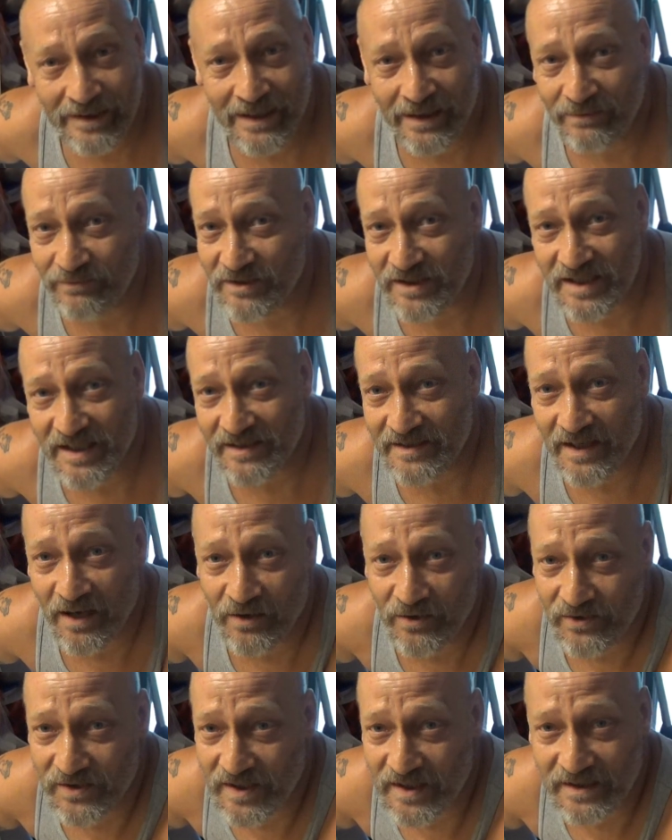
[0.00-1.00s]
I did was just
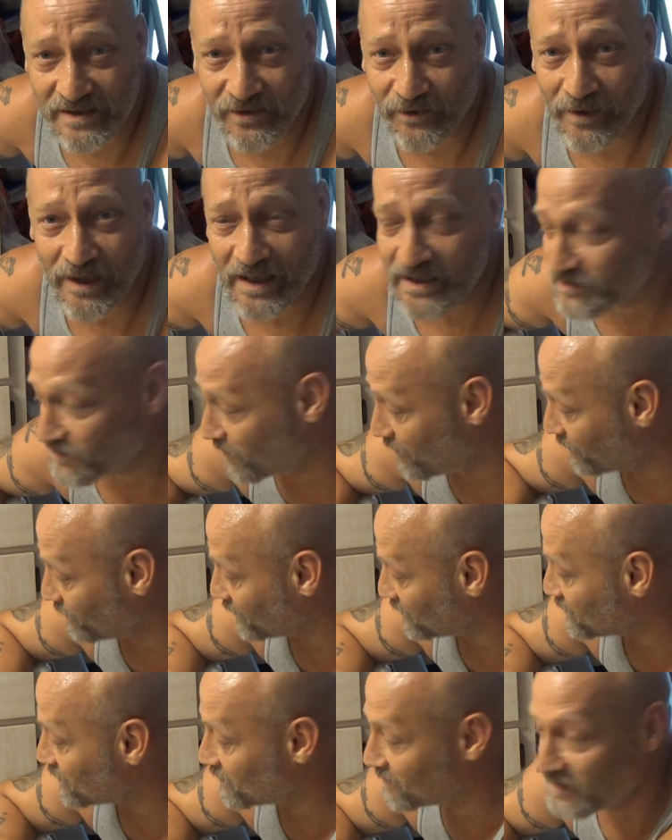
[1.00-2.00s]
hose these grates
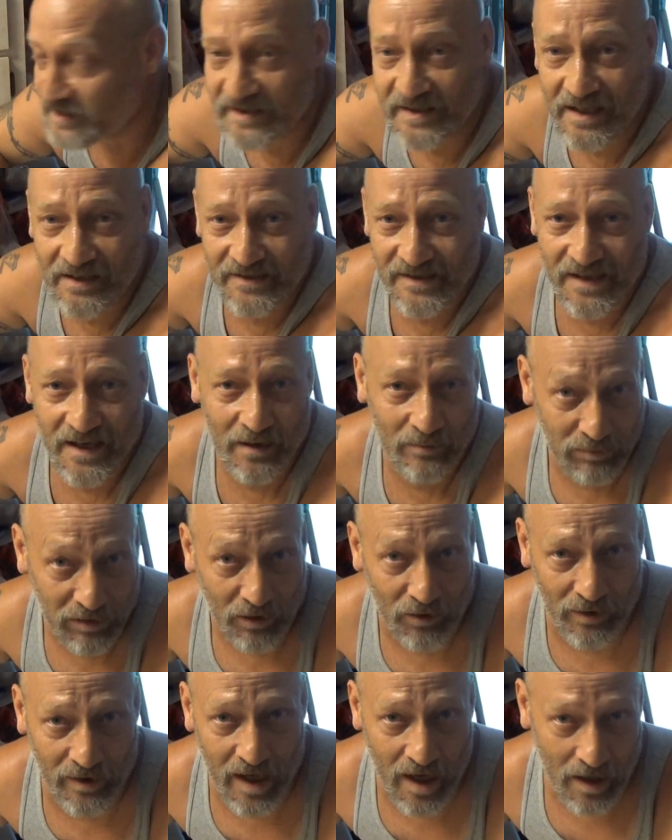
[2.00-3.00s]
off. I took this outside,
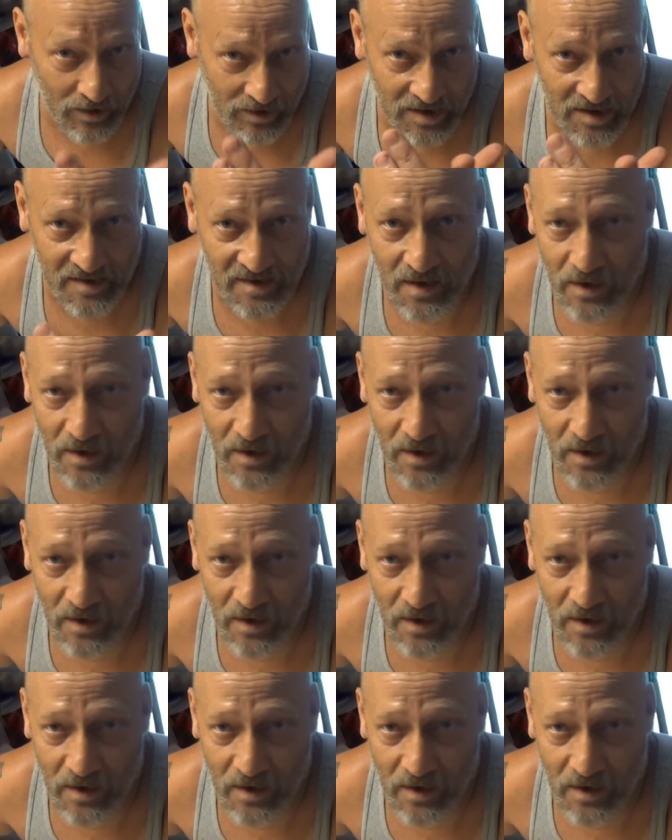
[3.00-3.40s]
blew it out, you